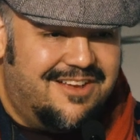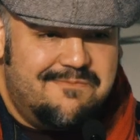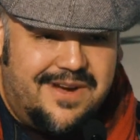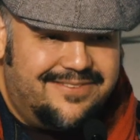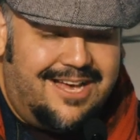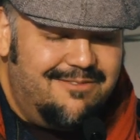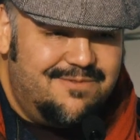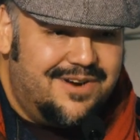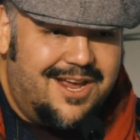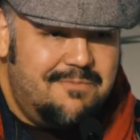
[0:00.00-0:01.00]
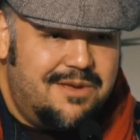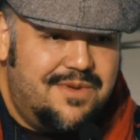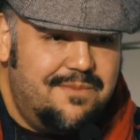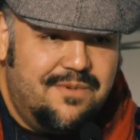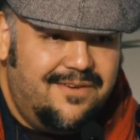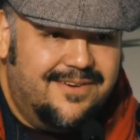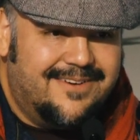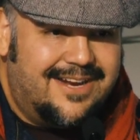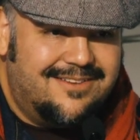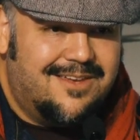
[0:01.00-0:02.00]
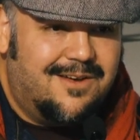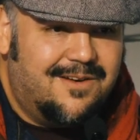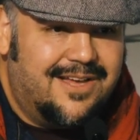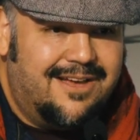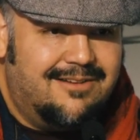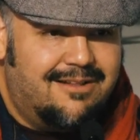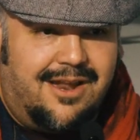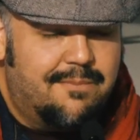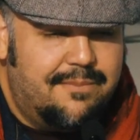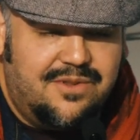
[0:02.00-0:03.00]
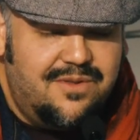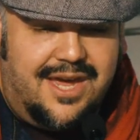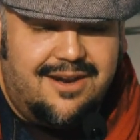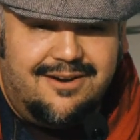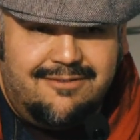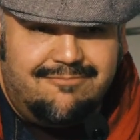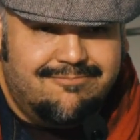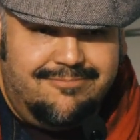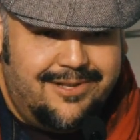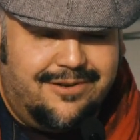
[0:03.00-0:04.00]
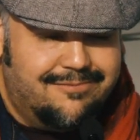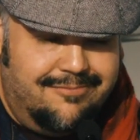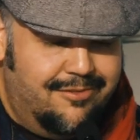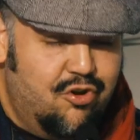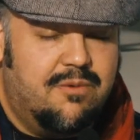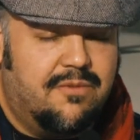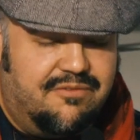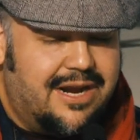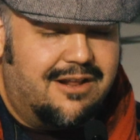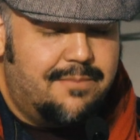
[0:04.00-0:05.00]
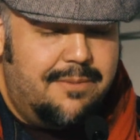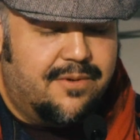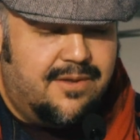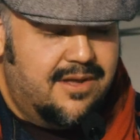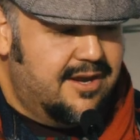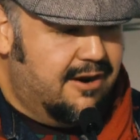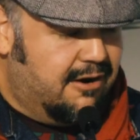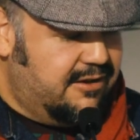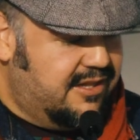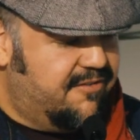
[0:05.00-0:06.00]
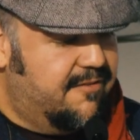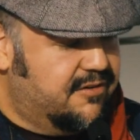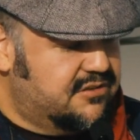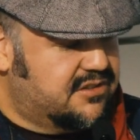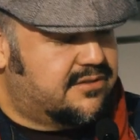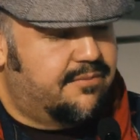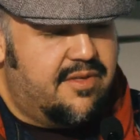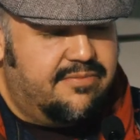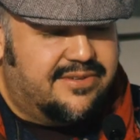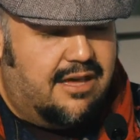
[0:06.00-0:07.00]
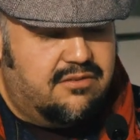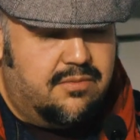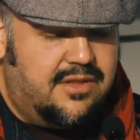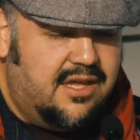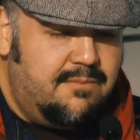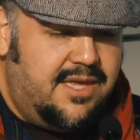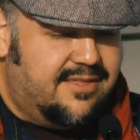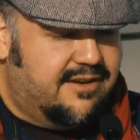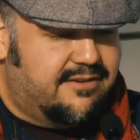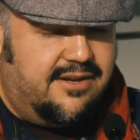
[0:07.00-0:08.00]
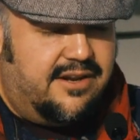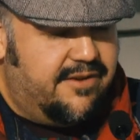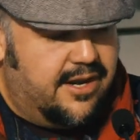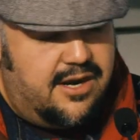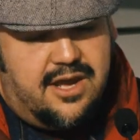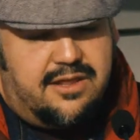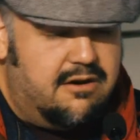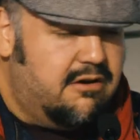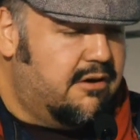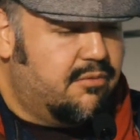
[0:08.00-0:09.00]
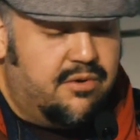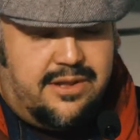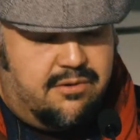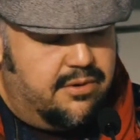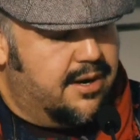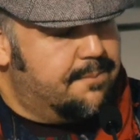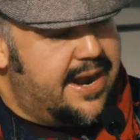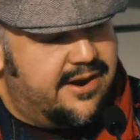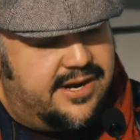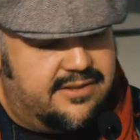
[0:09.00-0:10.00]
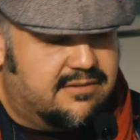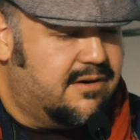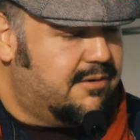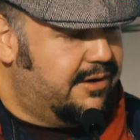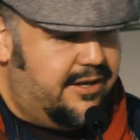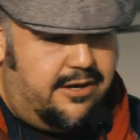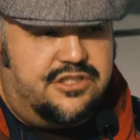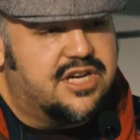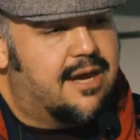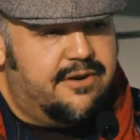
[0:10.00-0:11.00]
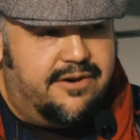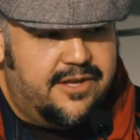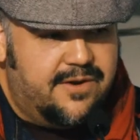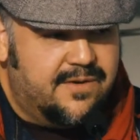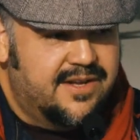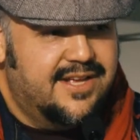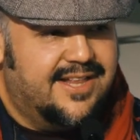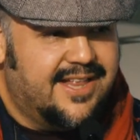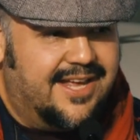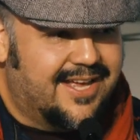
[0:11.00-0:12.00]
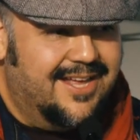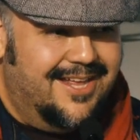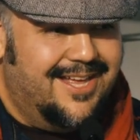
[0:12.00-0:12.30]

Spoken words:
of myself when I meet people, right? So, and a lot of people do that. And, normal, regular people are different versions of themselves when they meet their significant other, or when they're with their parents, or when in a job interview. Like,